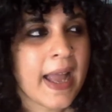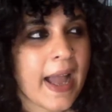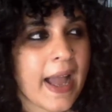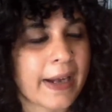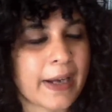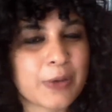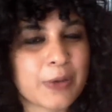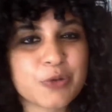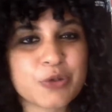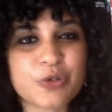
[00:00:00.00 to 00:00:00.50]
and
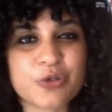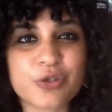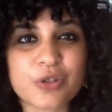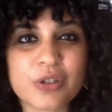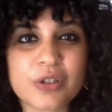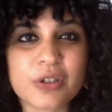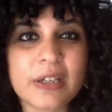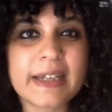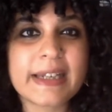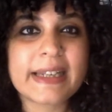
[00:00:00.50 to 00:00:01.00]
I was
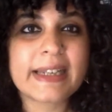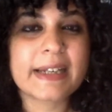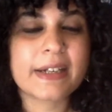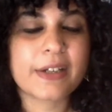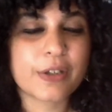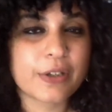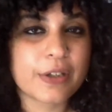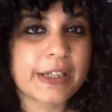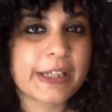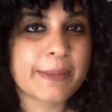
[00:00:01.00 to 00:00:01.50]
really,
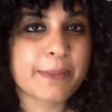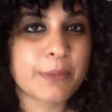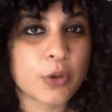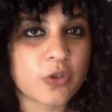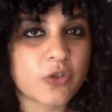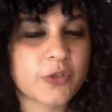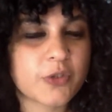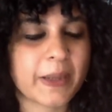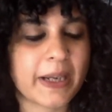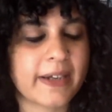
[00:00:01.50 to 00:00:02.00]
really
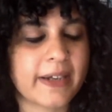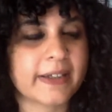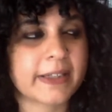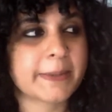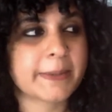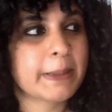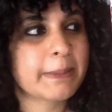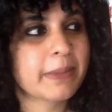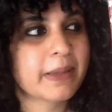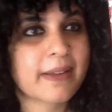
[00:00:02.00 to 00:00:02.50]
moved by it. I
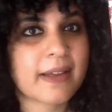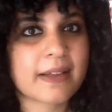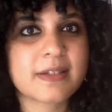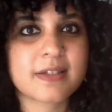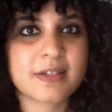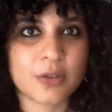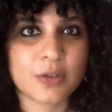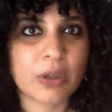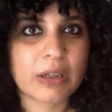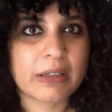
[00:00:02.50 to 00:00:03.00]
remember that
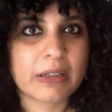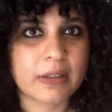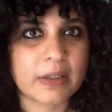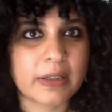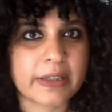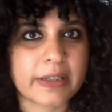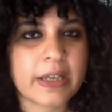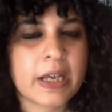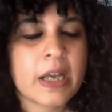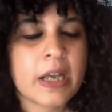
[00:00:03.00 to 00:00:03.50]
so
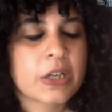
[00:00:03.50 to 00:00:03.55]
clearly.